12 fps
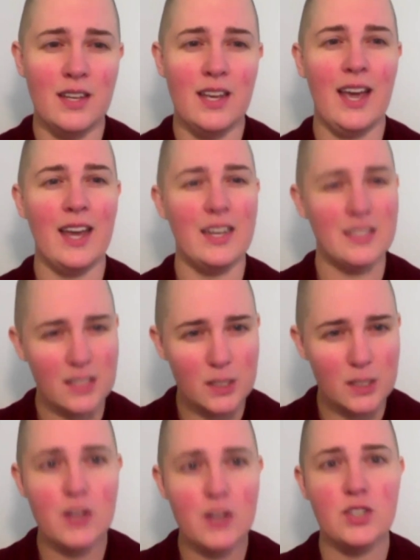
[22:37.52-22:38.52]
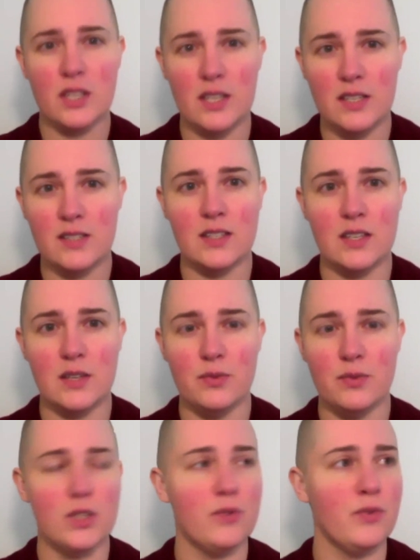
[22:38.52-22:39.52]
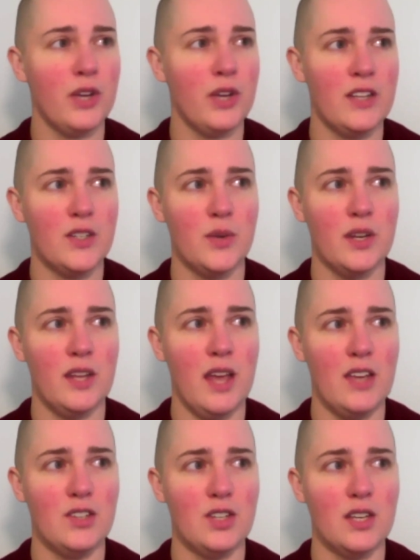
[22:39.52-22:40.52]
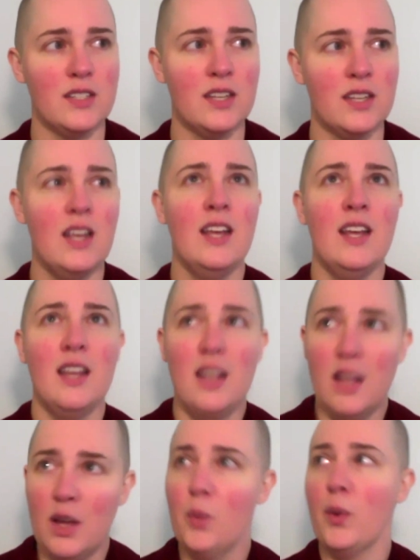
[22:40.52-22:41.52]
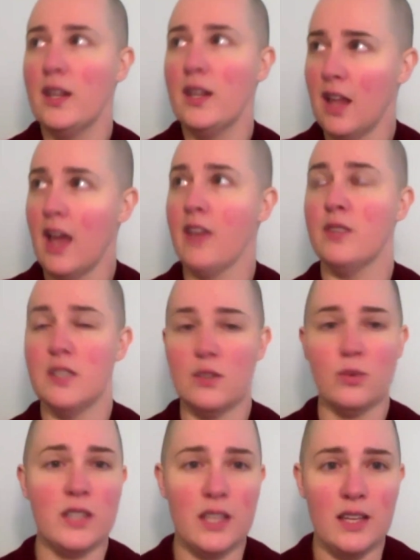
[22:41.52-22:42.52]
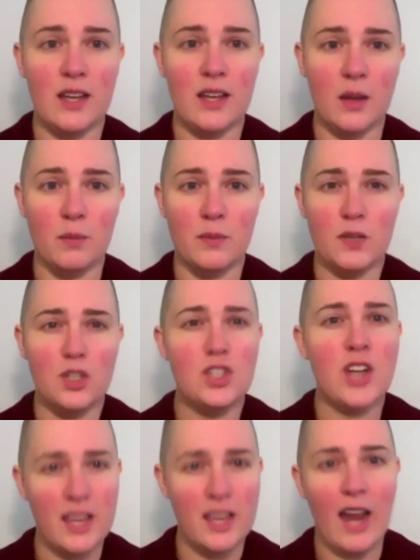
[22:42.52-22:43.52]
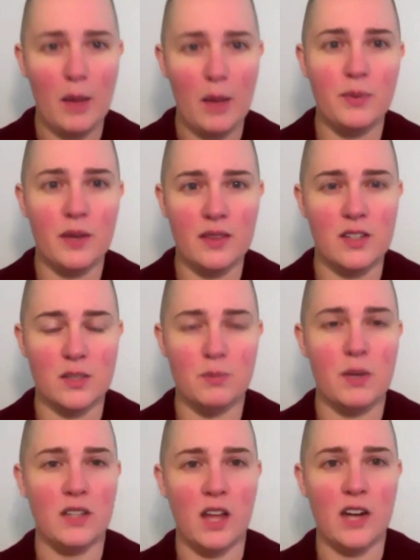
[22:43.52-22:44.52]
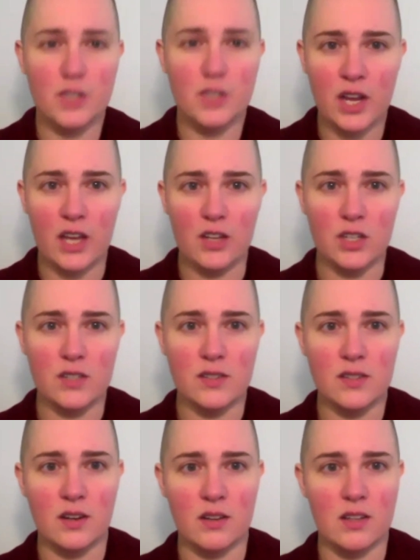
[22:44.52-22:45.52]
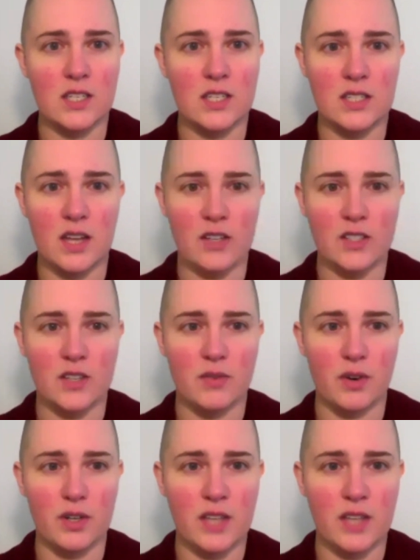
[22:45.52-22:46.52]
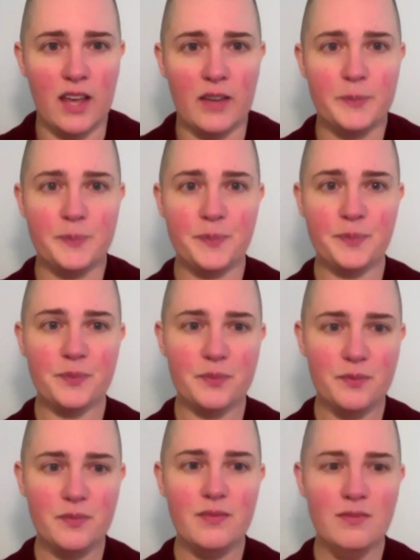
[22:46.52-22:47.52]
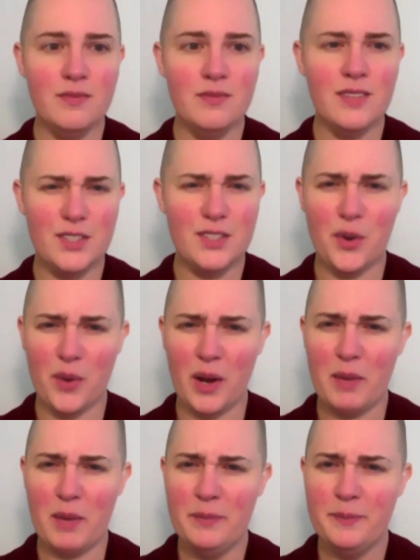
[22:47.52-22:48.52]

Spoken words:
And it's especially easy to forget to engage it when life is really shaken up and there's been a lot of changes in the details of our day. Do you know what I mean?